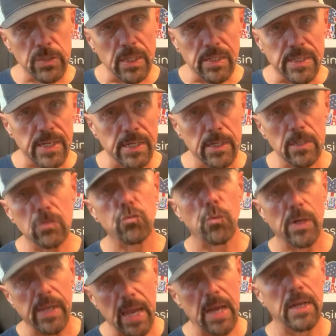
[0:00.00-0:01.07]
in tears
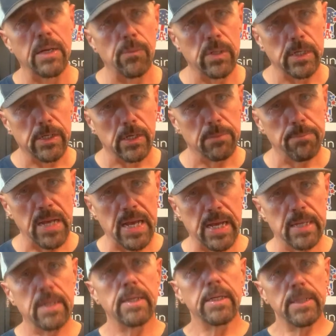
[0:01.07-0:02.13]
recounting what a good
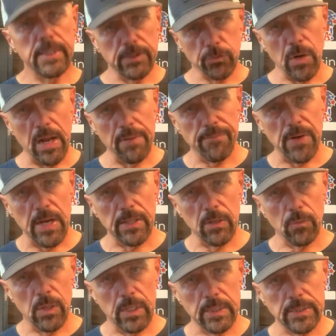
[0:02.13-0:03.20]
man his grandfather
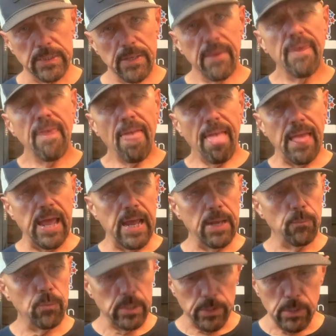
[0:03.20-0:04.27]
was
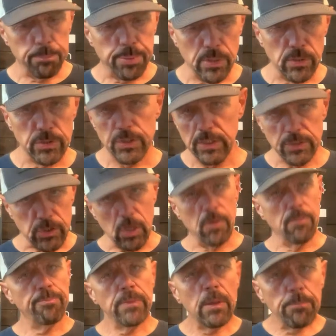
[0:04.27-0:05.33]
and what a good person. So
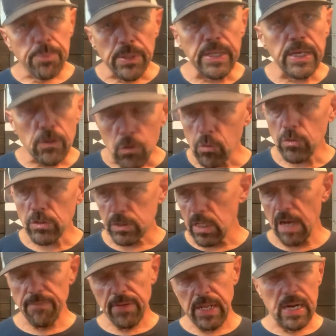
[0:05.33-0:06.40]
pretty cool
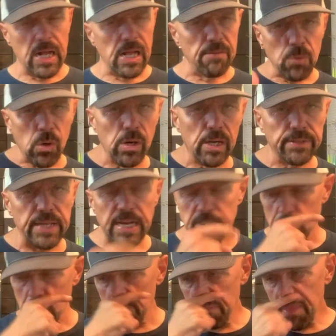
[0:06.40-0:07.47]
stuff. And I'll have more on that
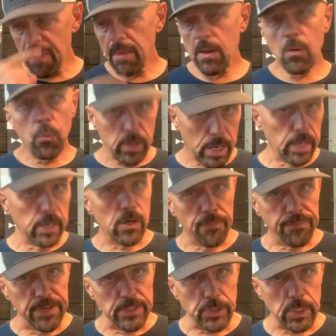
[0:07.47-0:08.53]
trip. We're going to go
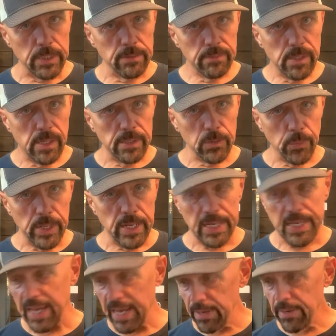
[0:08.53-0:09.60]
fishing on the
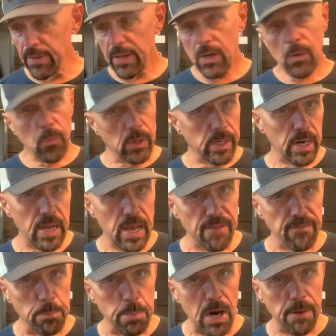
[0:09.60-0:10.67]
weekend. We're going to have
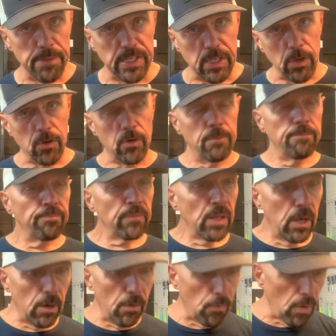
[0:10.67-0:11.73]
a barbecue
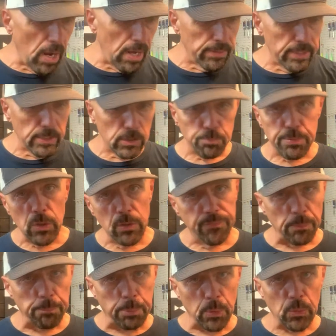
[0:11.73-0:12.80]
around this
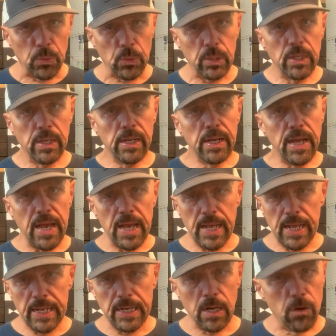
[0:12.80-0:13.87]
beautiful pool
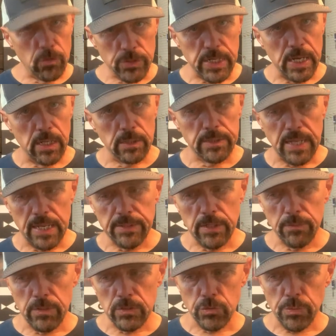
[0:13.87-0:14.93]
at a hotel down there
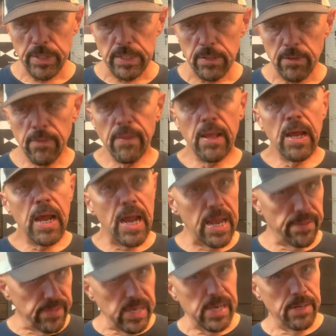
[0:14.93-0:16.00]
in Rosarito.
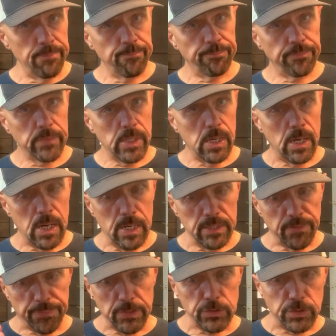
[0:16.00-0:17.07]
And then on
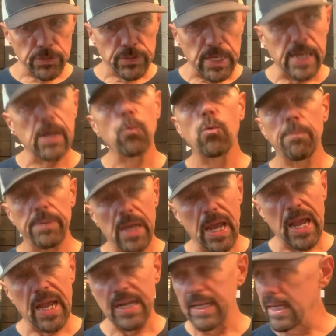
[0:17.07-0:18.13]
the first and second, we'll be
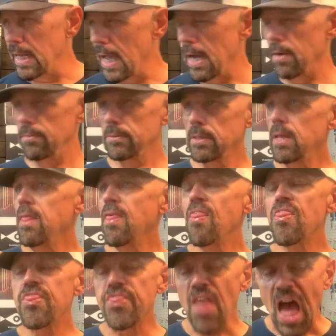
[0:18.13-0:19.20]
handing out
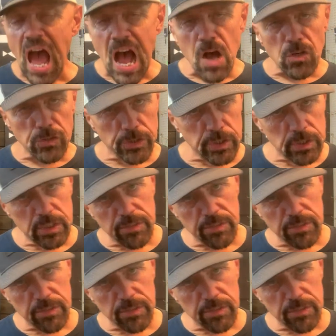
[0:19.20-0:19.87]
thousands